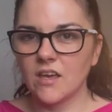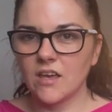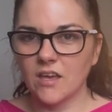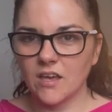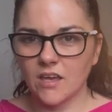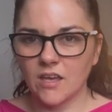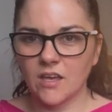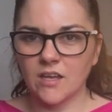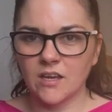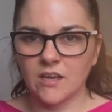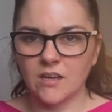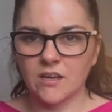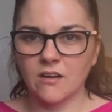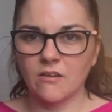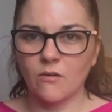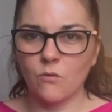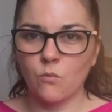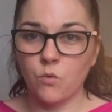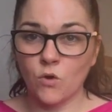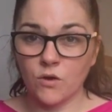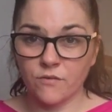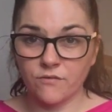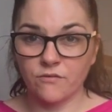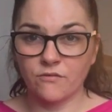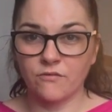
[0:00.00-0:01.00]
in
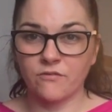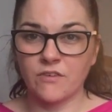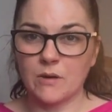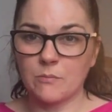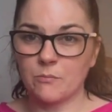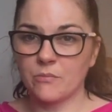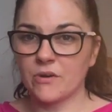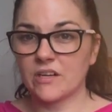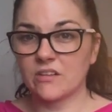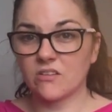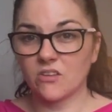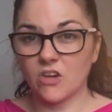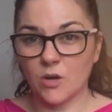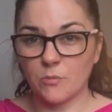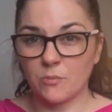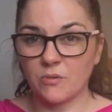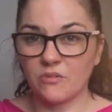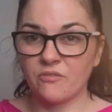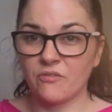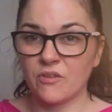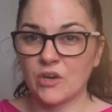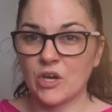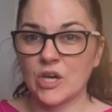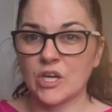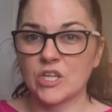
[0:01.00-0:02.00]
woven fabrics, I
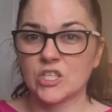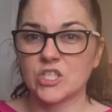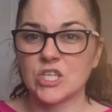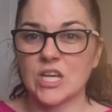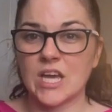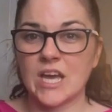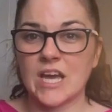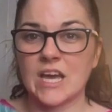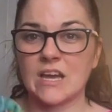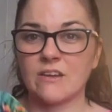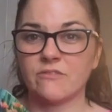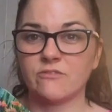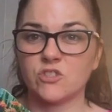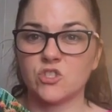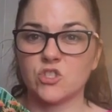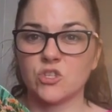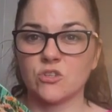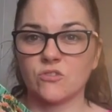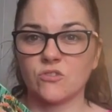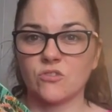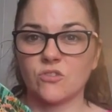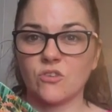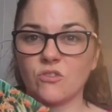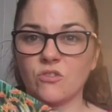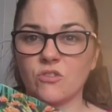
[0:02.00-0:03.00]
prefer to have
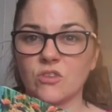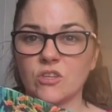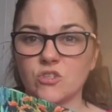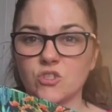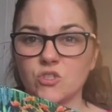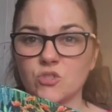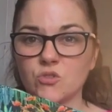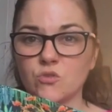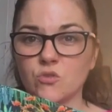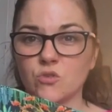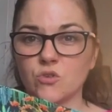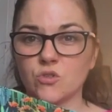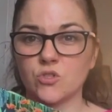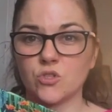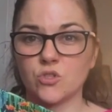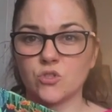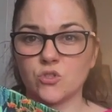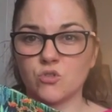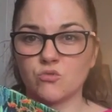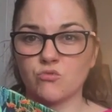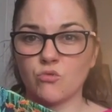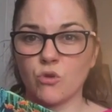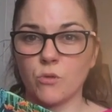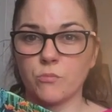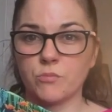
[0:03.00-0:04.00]
just the short
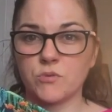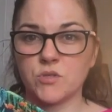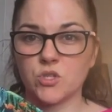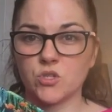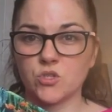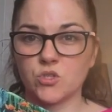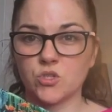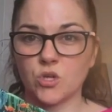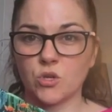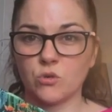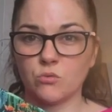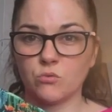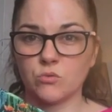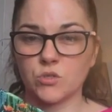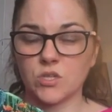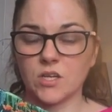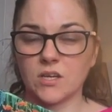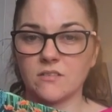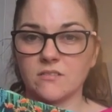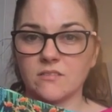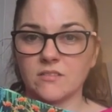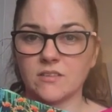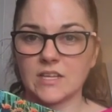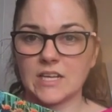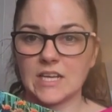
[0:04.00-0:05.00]
dropped shoulder
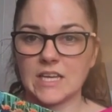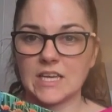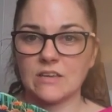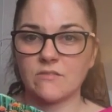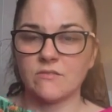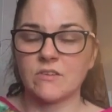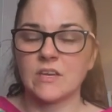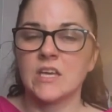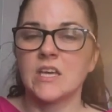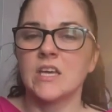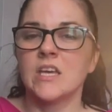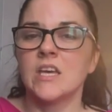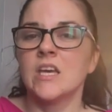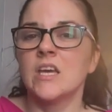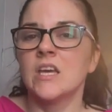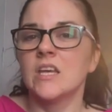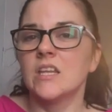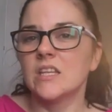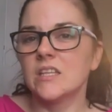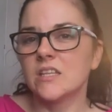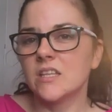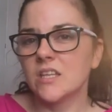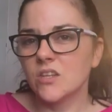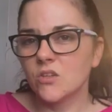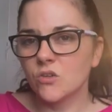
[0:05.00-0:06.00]
sleeve.
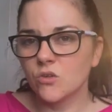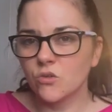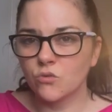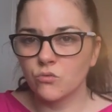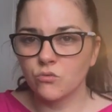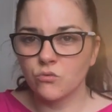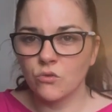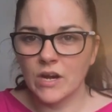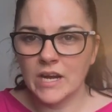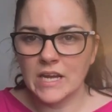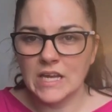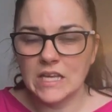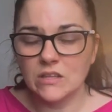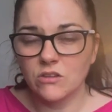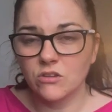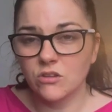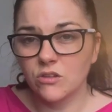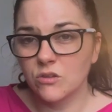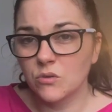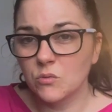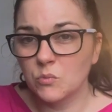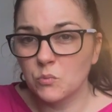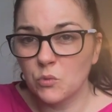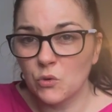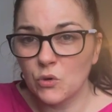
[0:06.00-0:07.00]
This is a great
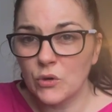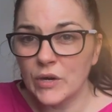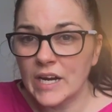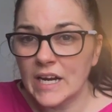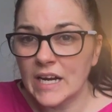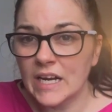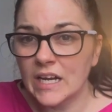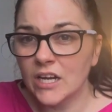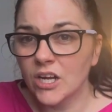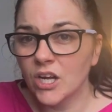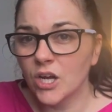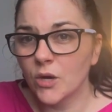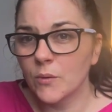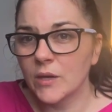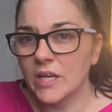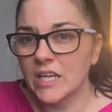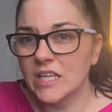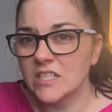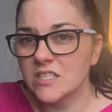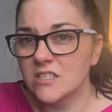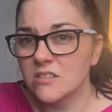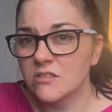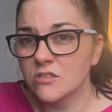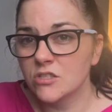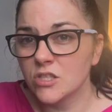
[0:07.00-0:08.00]
spring going
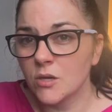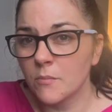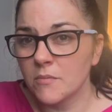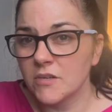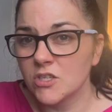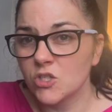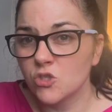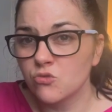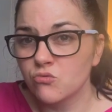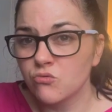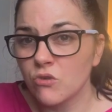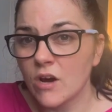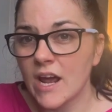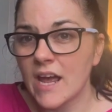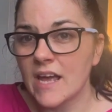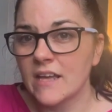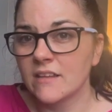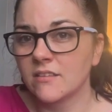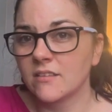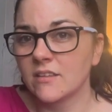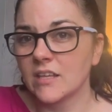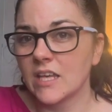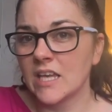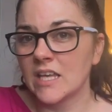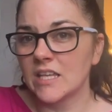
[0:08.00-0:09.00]
into summer
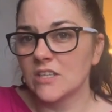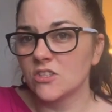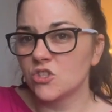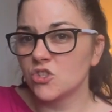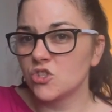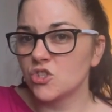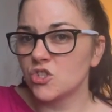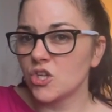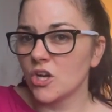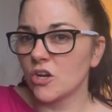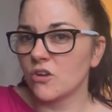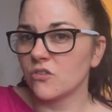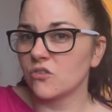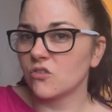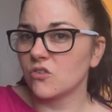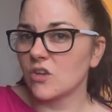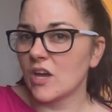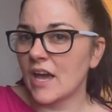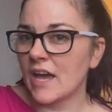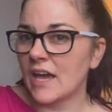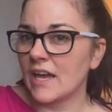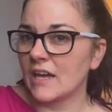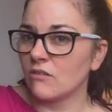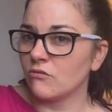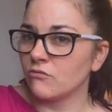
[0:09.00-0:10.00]
dress. It's just
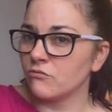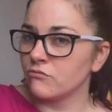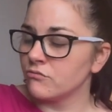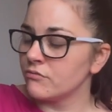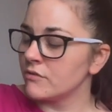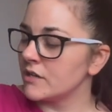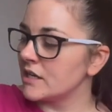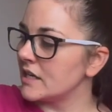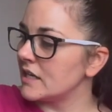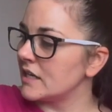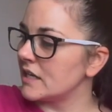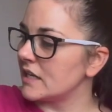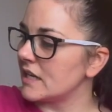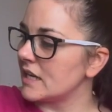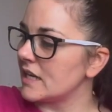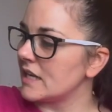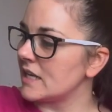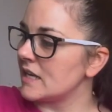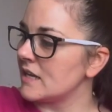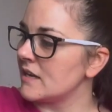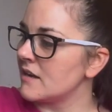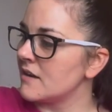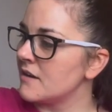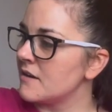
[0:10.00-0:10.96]
a really